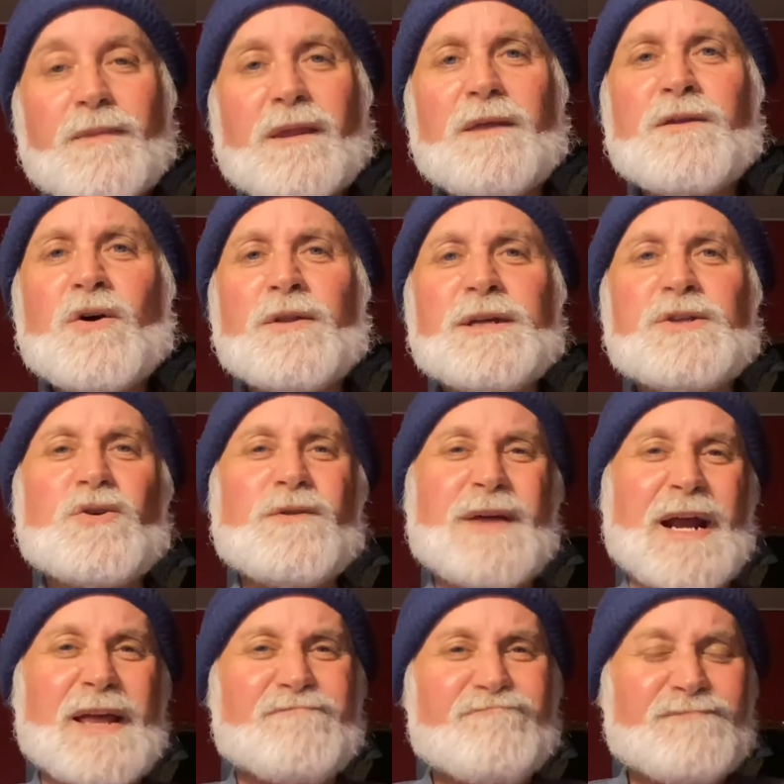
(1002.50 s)
the only two that
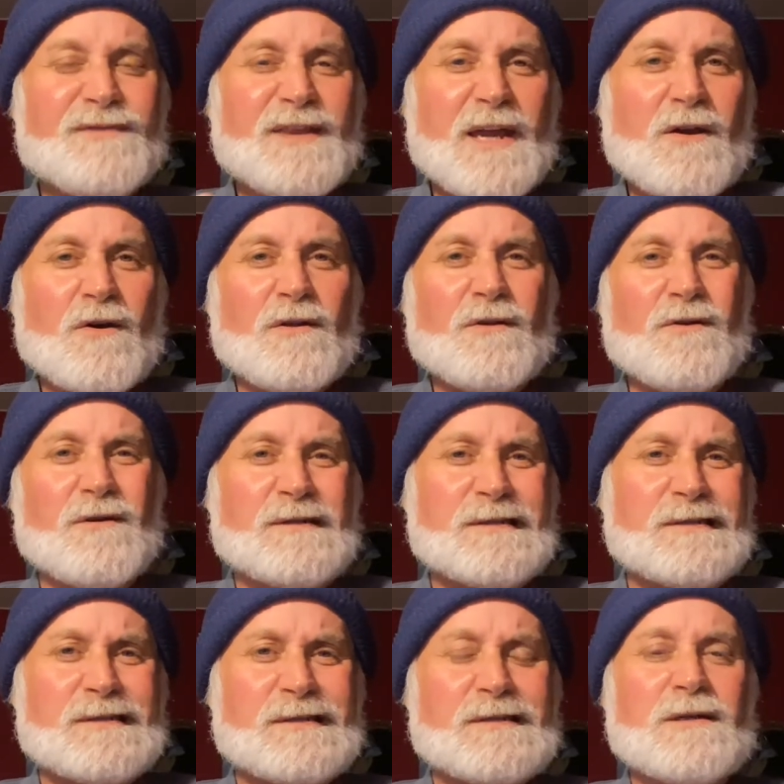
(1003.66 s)
I think are a little
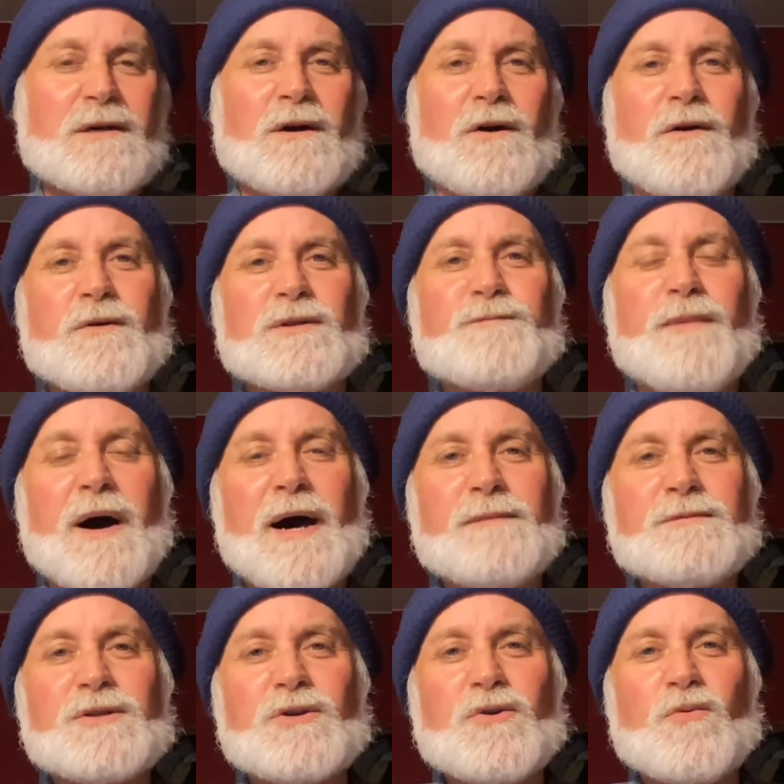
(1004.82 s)
uh, are those
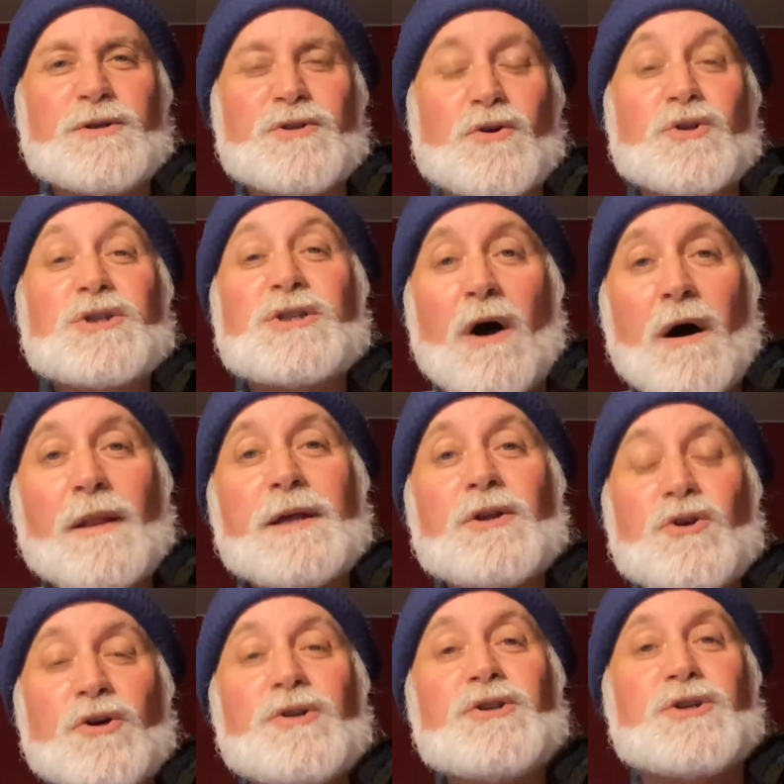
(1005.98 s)
bottom two, which are solid,
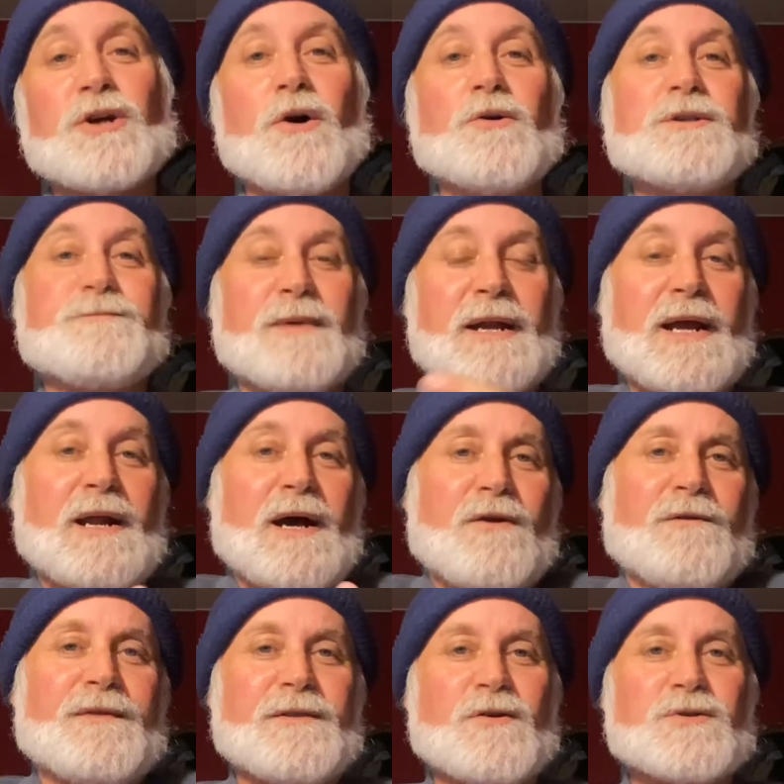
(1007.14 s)
good shows, but I, I
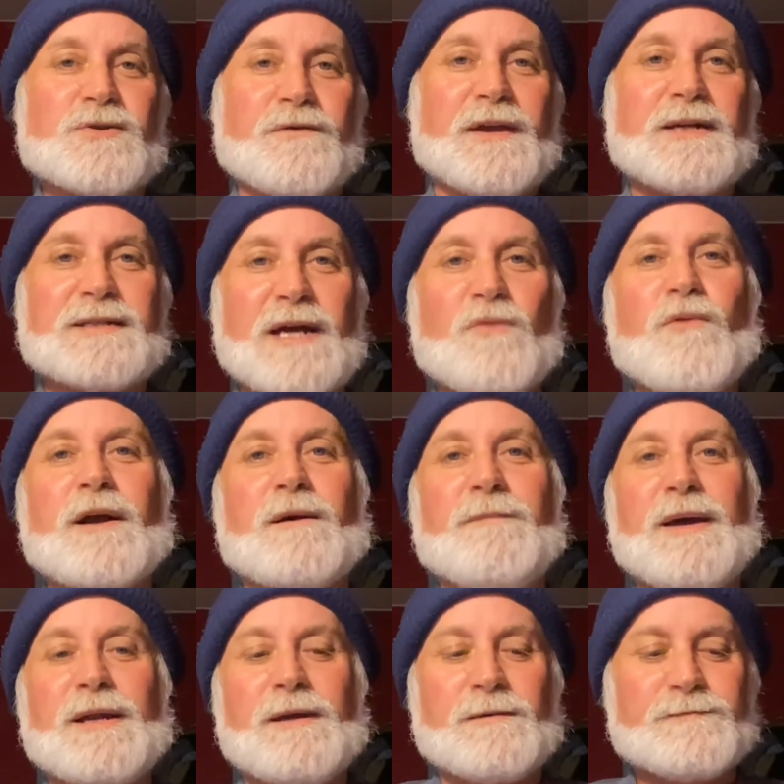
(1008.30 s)
don't think those are things I'd
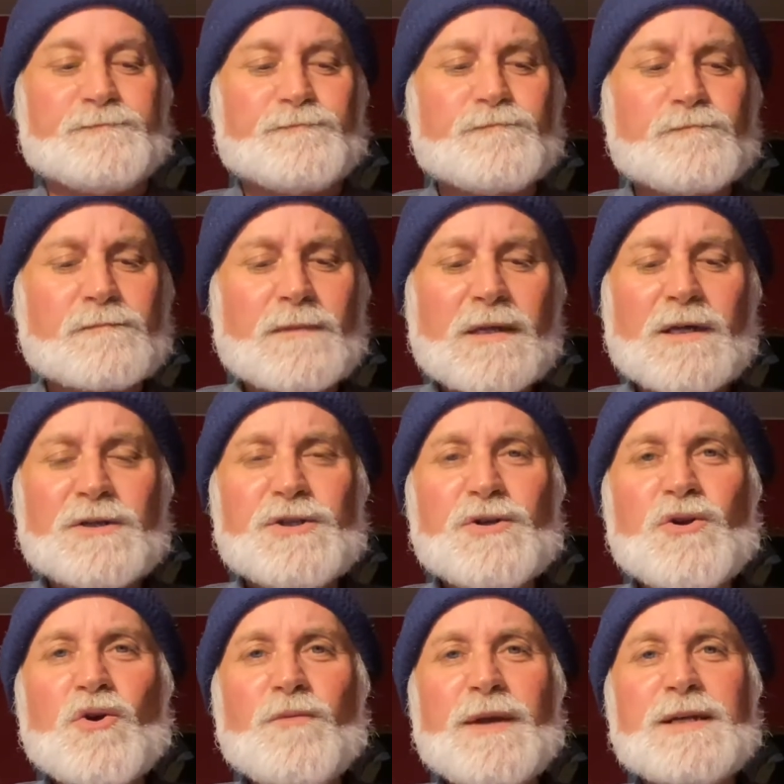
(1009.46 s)
recommend to
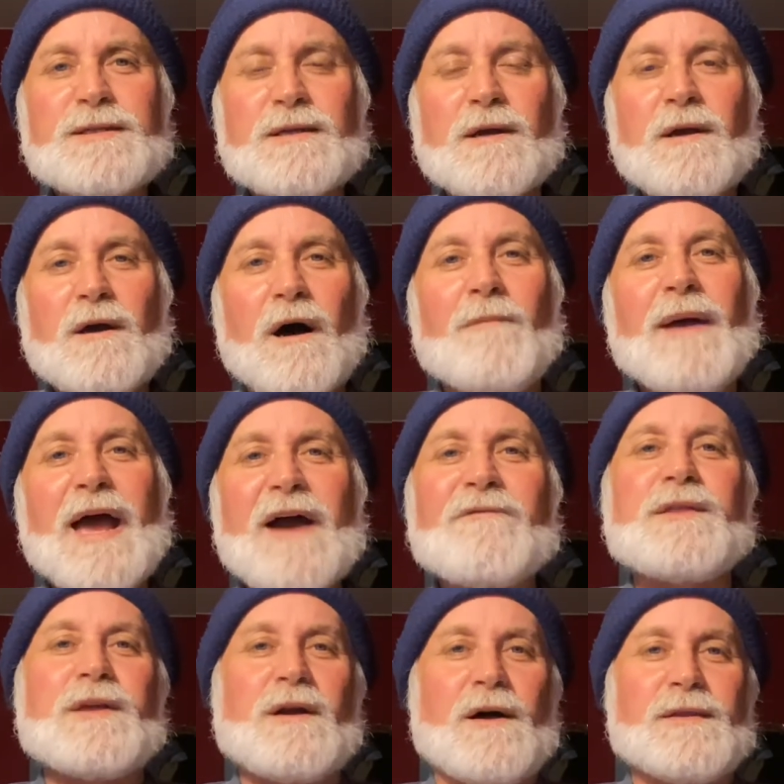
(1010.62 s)
newbies. Um,
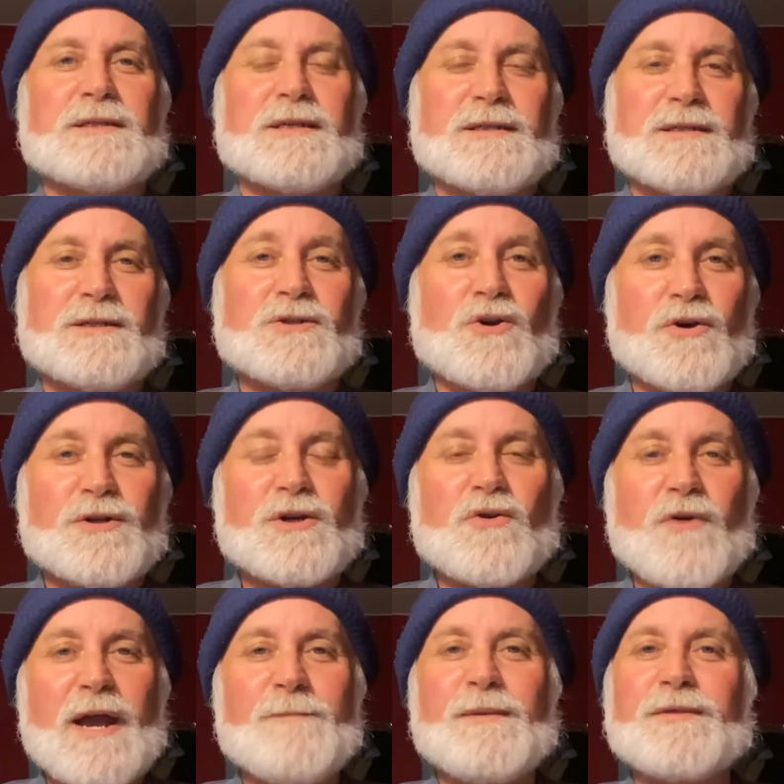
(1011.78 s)
everything on this list is good to
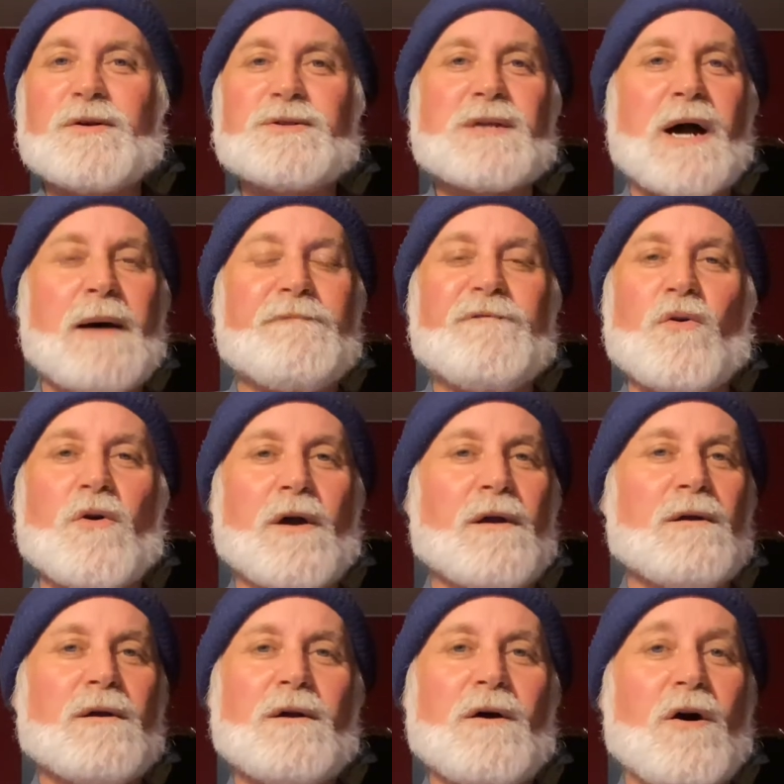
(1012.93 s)
great, but those top four
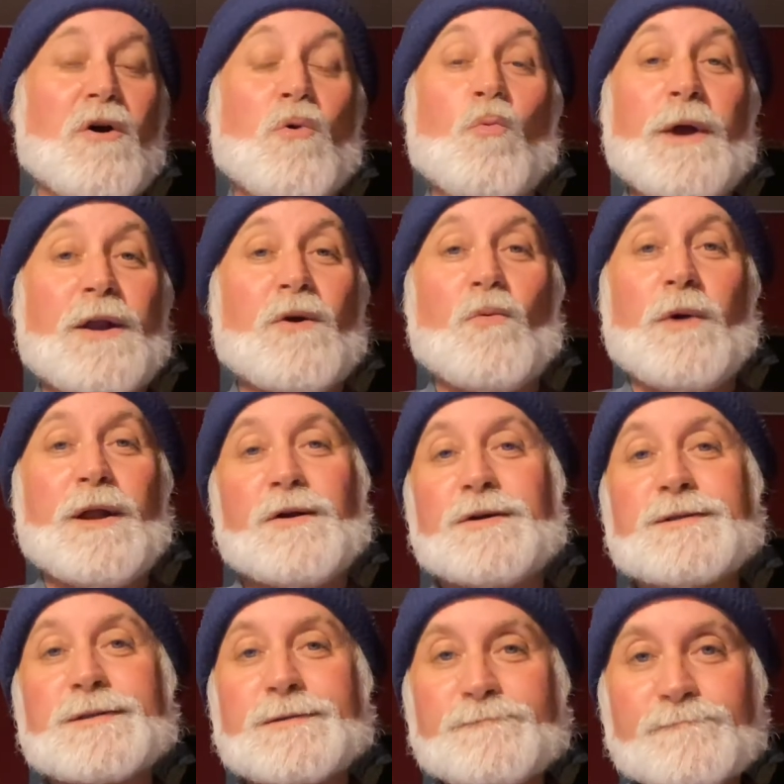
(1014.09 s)
are winner
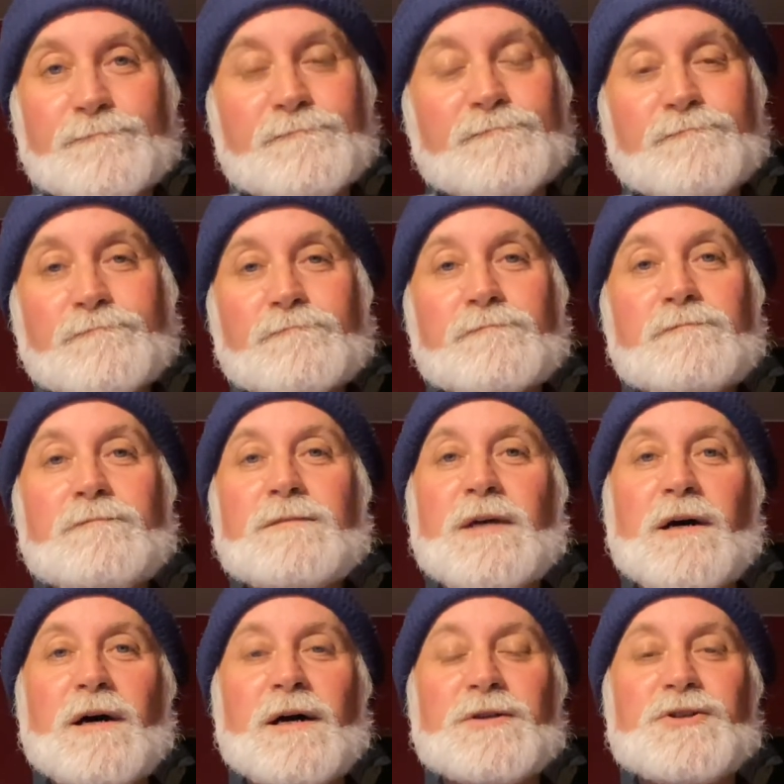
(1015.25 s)
winners,
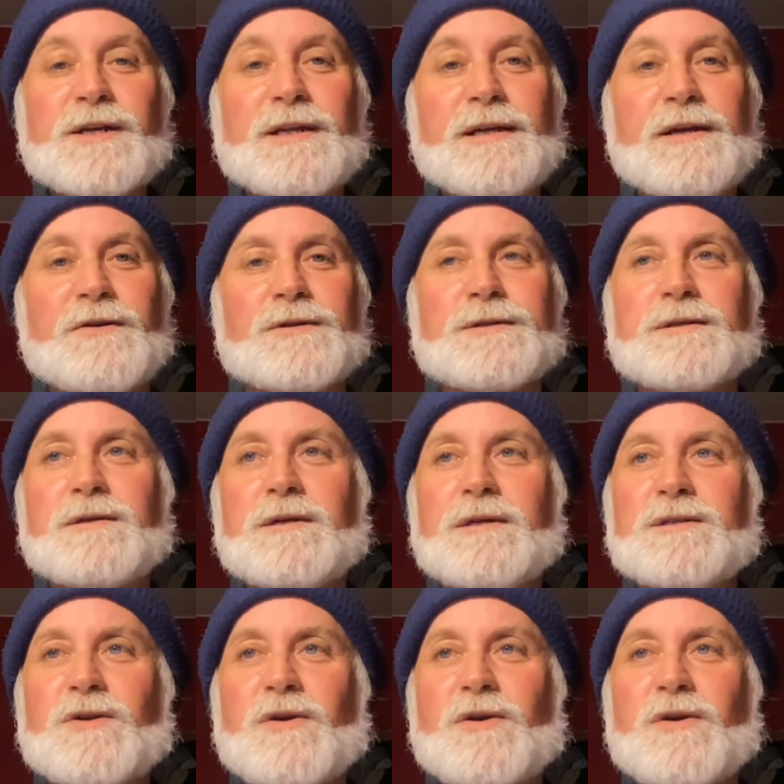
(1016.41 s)
uh, chicken dinners. So